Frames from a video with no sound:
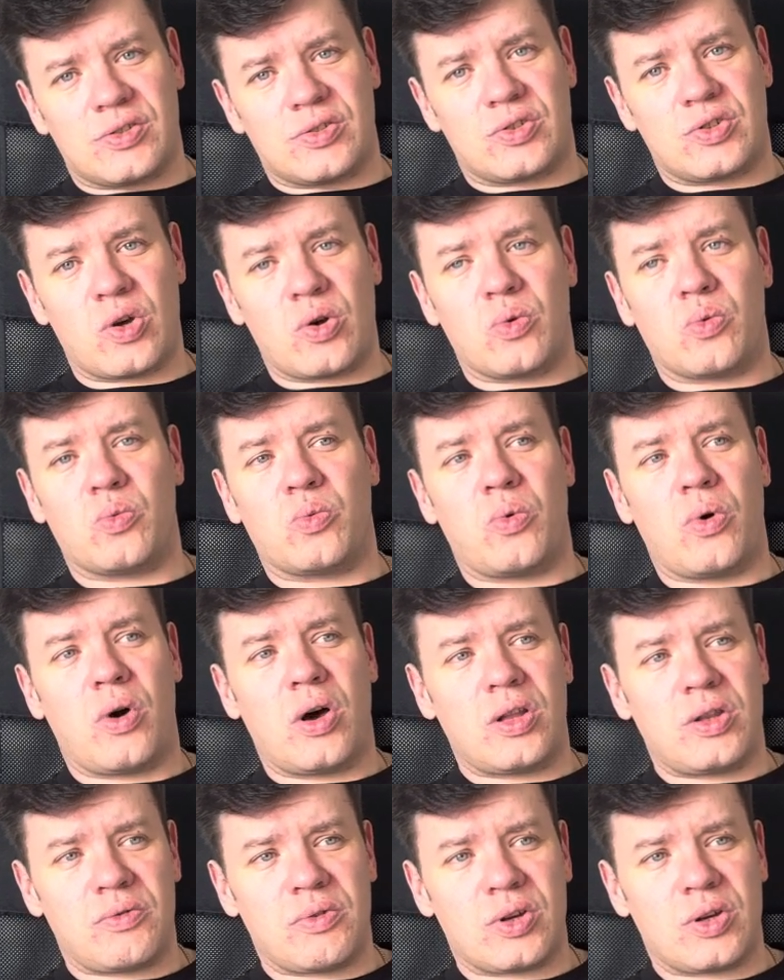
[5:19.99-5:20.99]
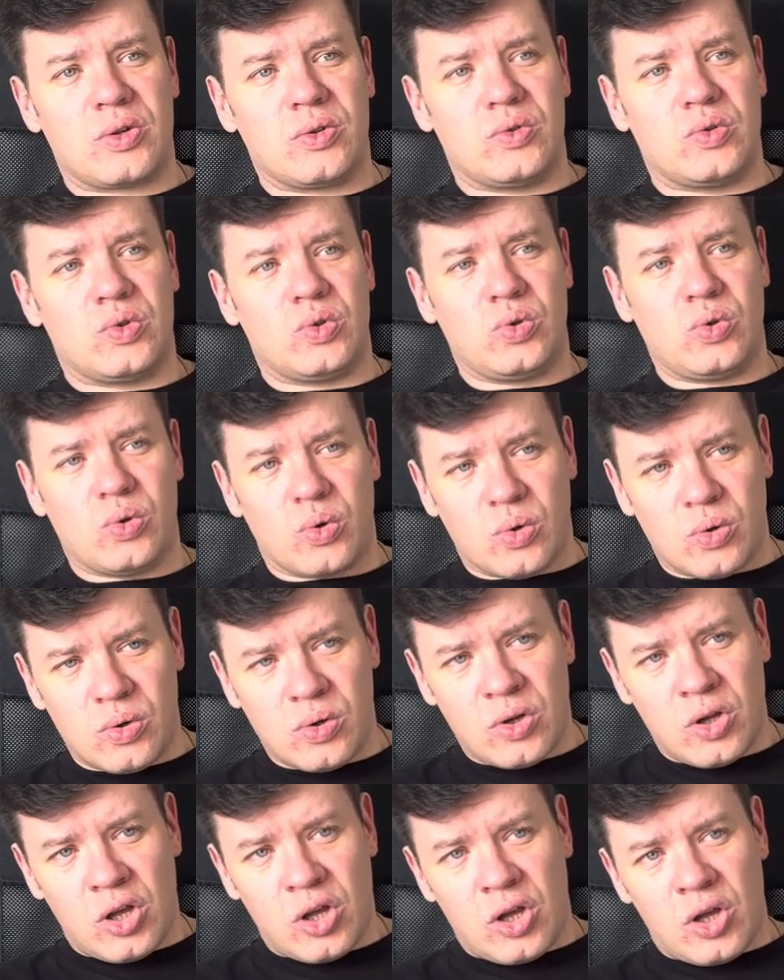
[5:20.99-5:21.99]
So what we could
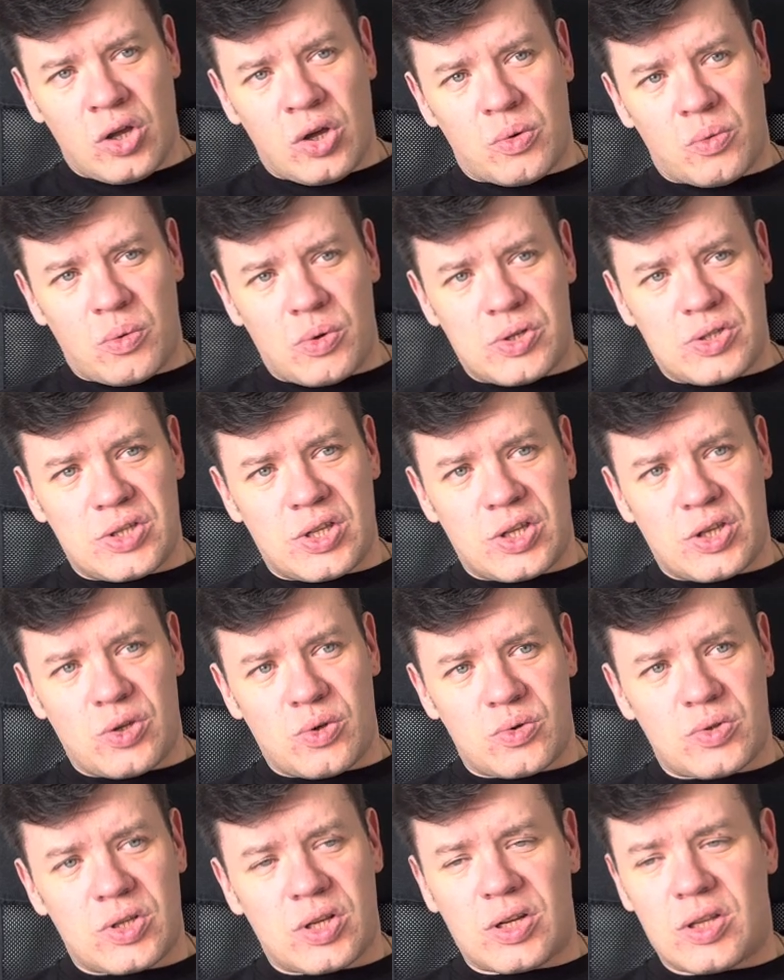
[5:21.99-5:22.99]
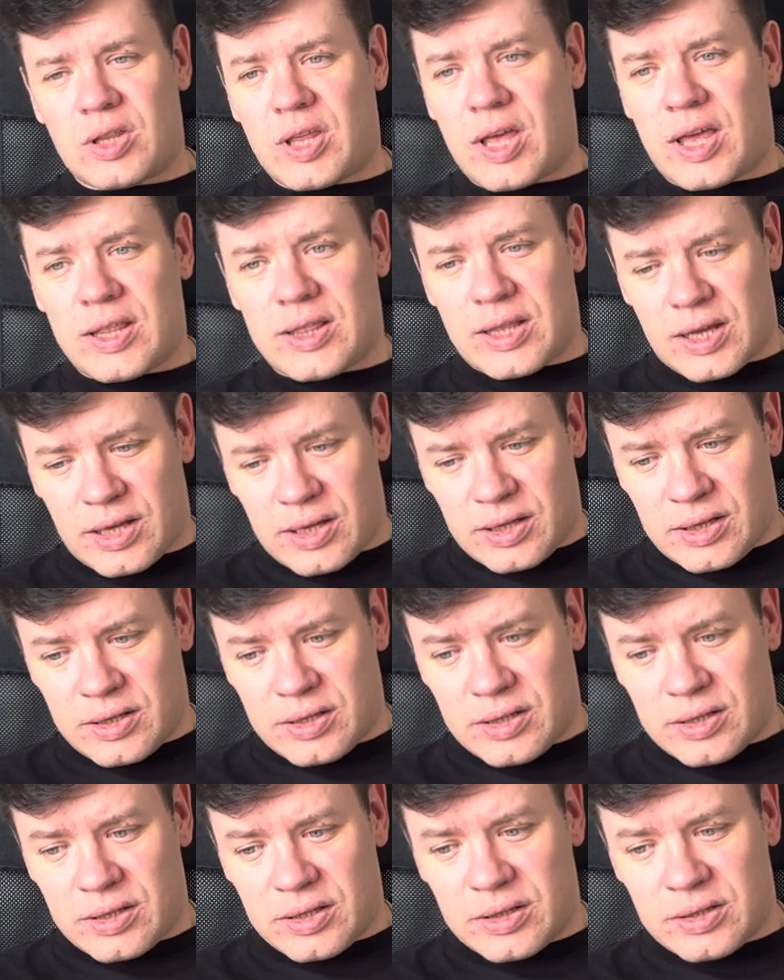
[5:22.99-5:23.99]
do with the user data
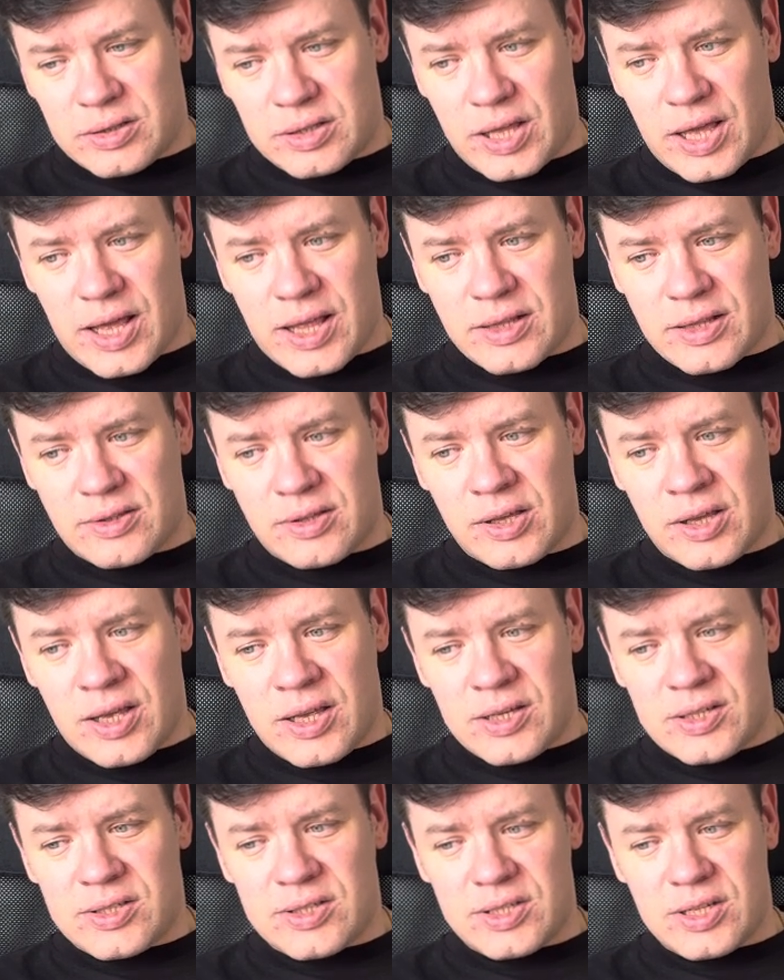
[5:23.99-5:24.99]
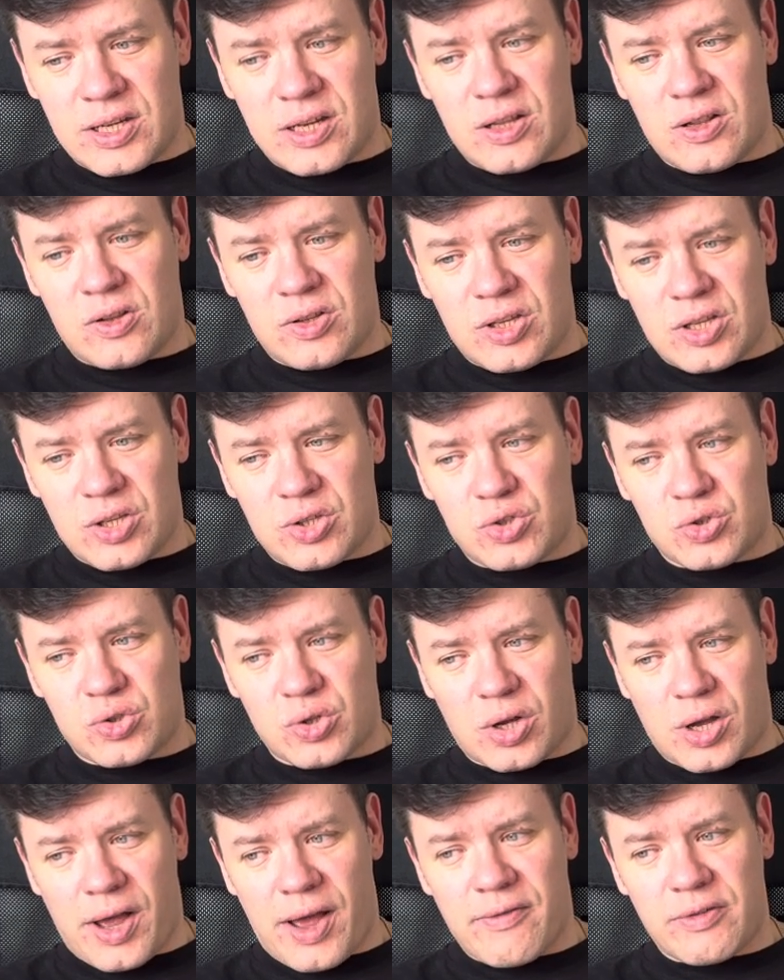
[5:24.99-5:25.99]
that still needs to
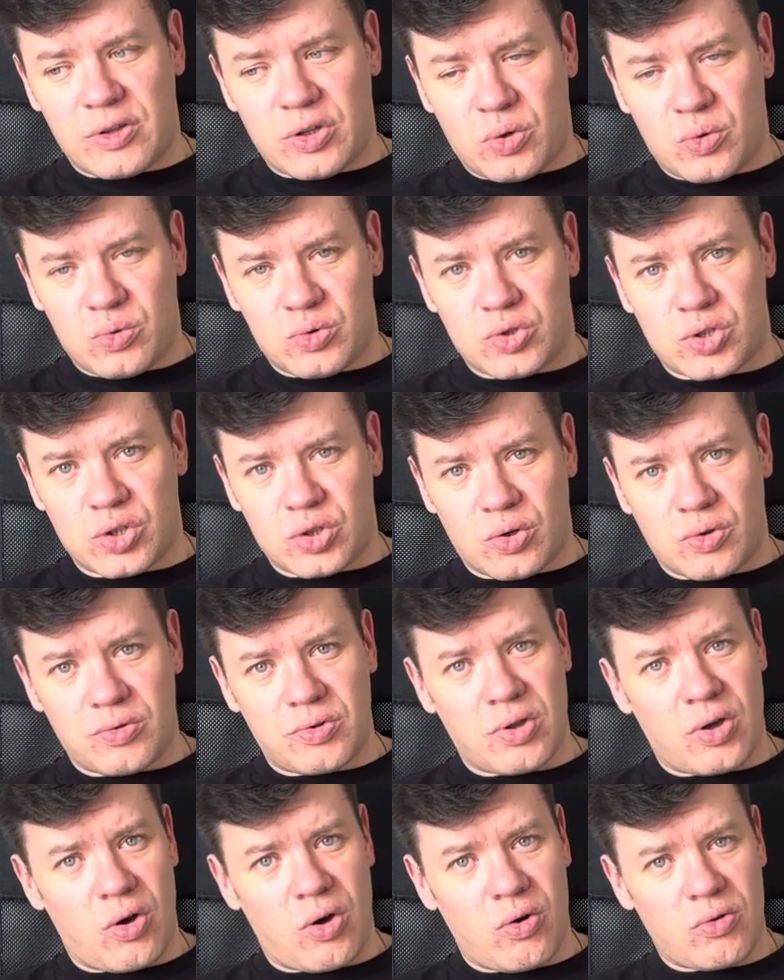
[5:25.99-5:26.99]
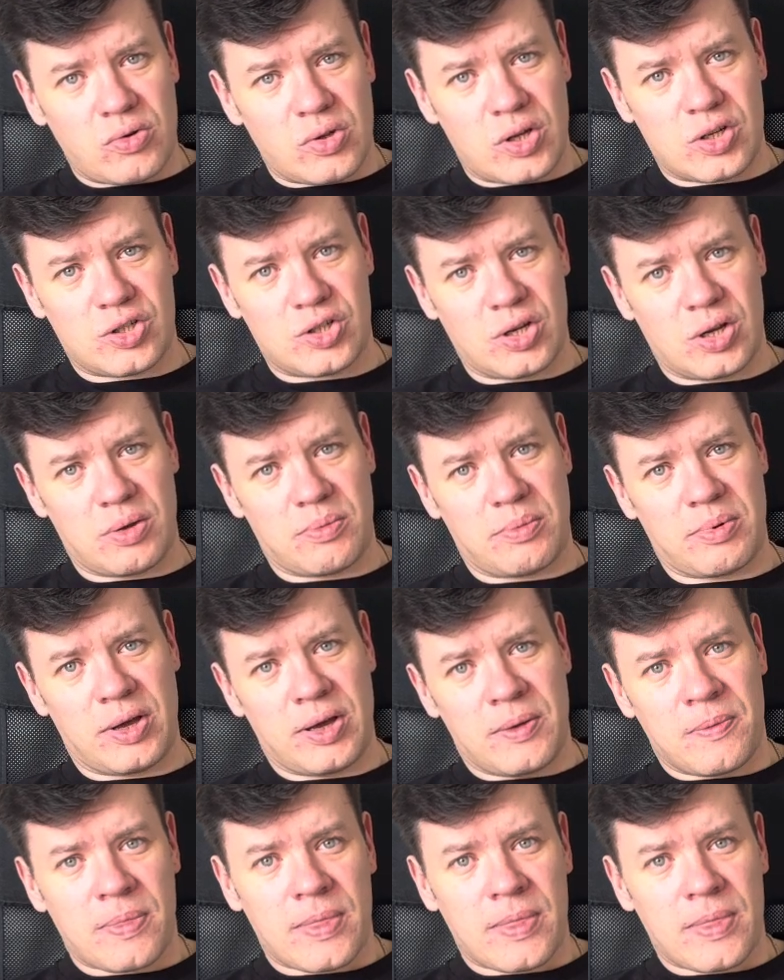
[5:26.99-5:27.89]
have a notion of the ownership,